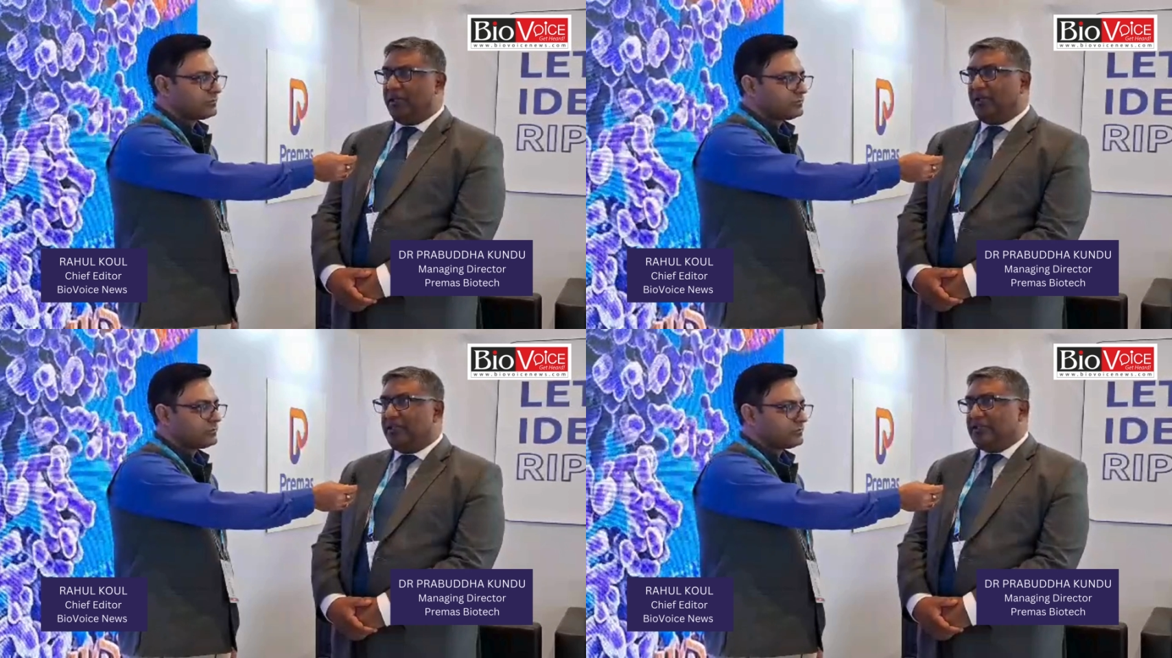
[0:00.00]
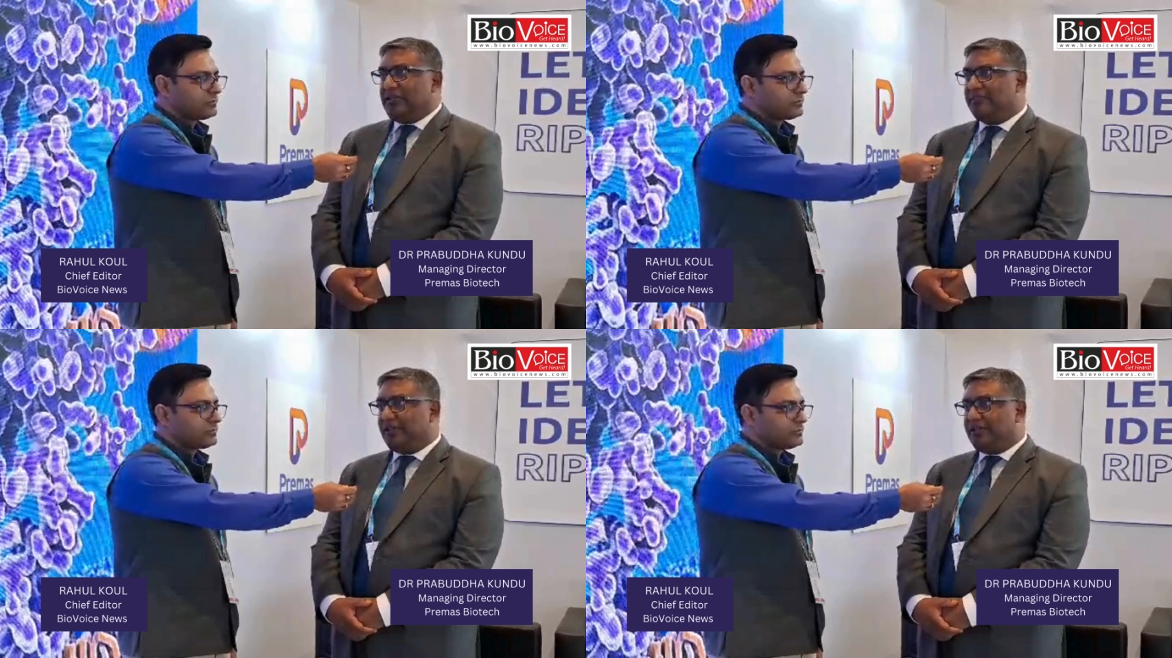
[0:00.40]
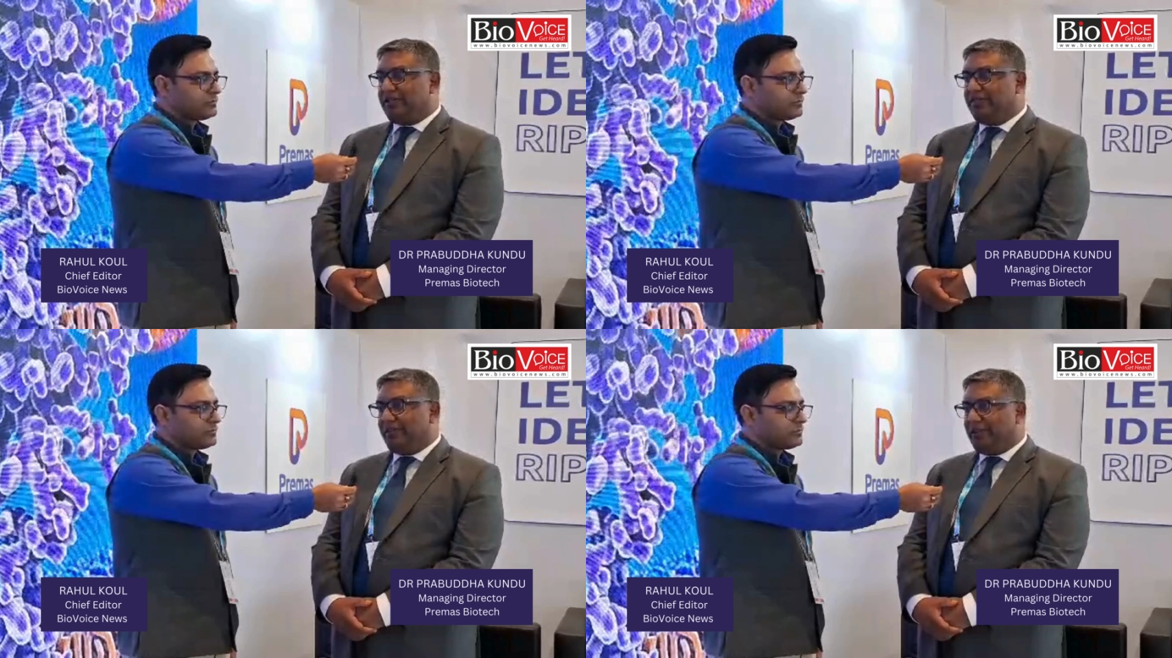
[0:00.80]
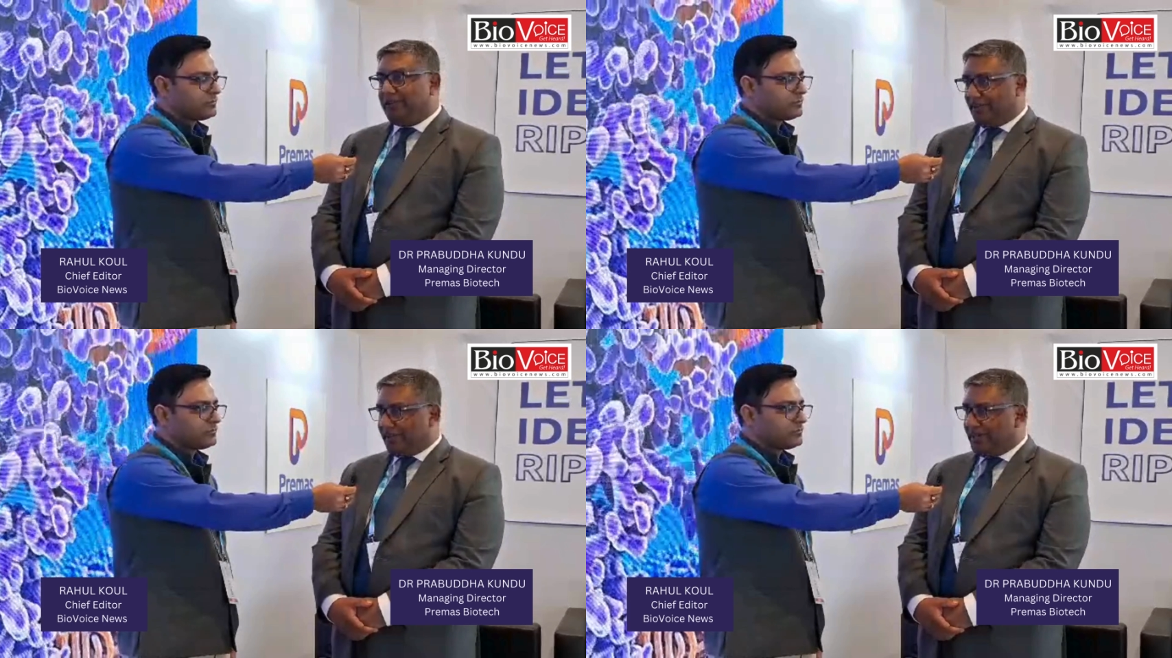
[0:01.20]
Speaker 1: It seems as if
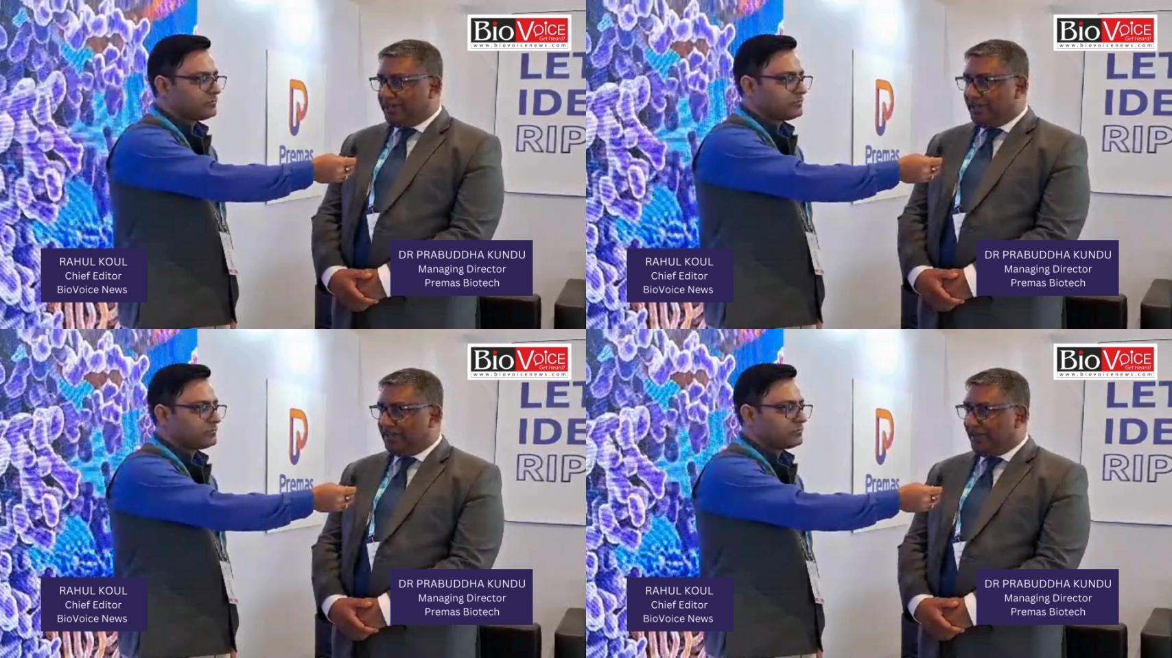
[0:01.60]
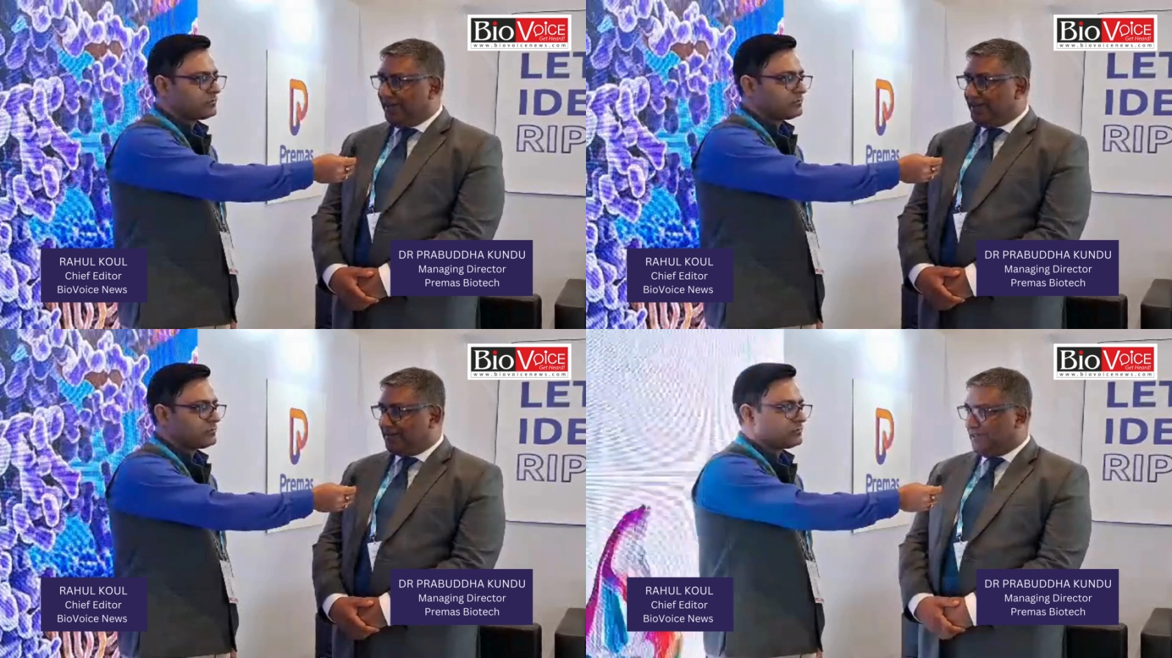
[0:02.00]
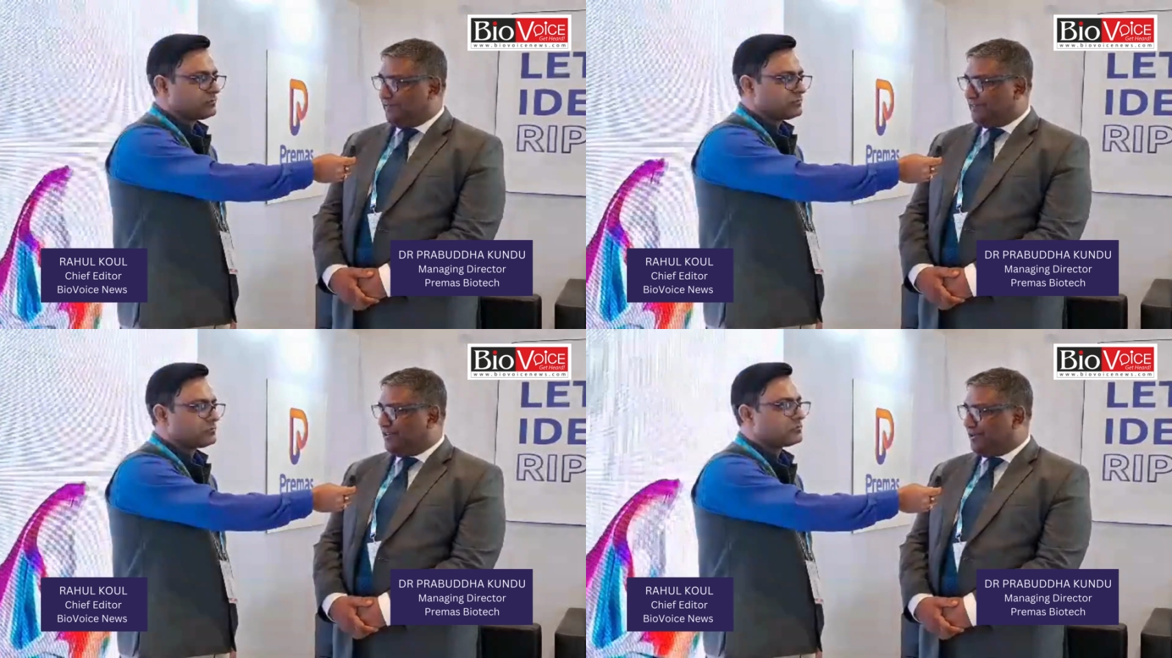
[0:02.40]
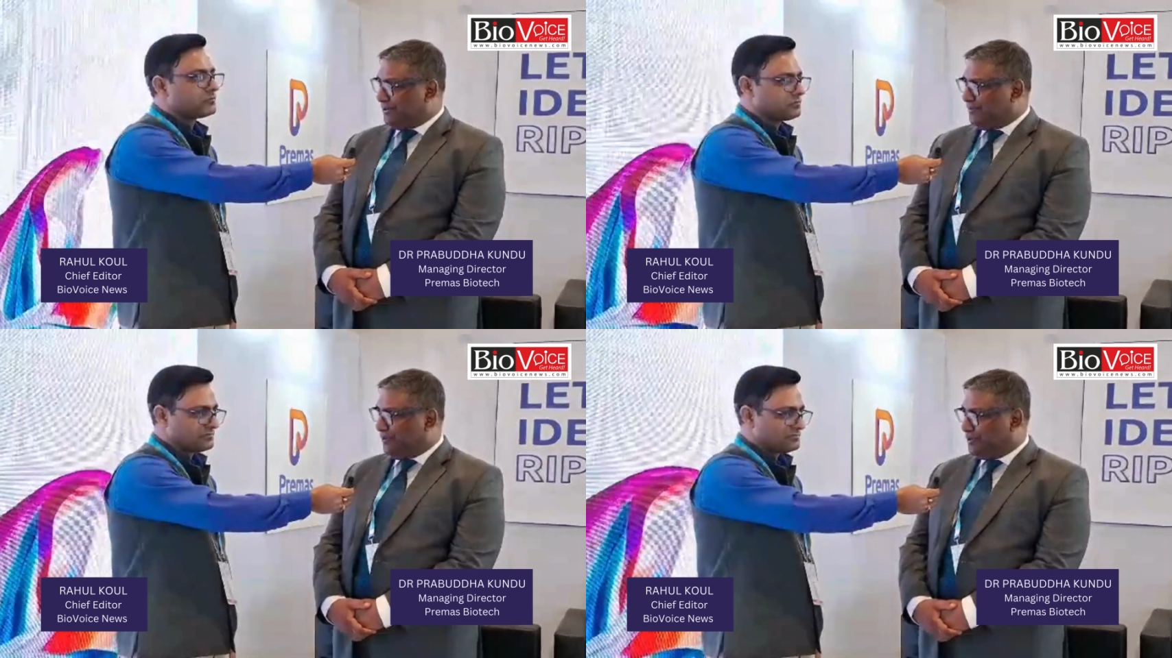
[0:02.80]
the rising tide is lifting all
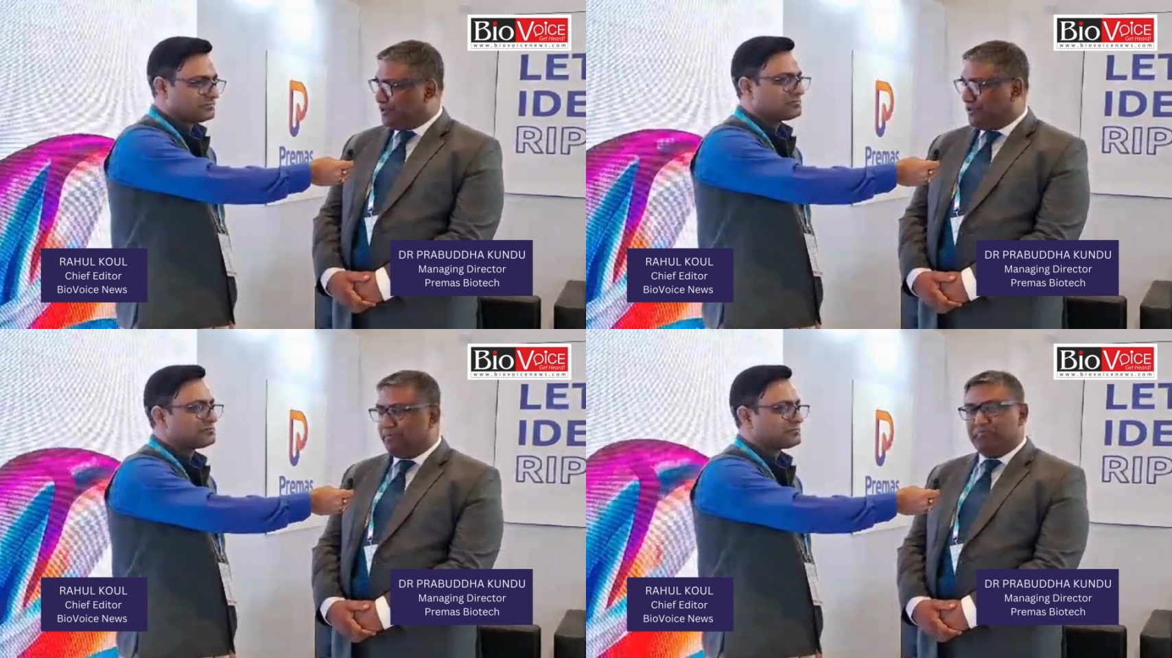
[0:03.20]
the boats.